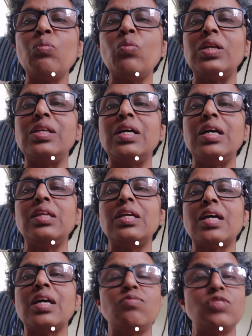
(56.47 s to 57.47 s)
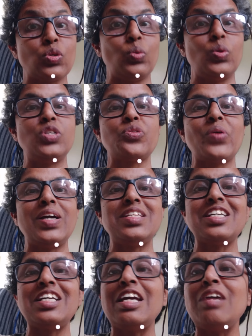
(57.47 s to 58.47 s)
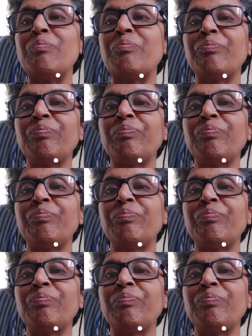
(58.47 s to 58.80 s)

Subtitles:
one day that I was going to write a hymn.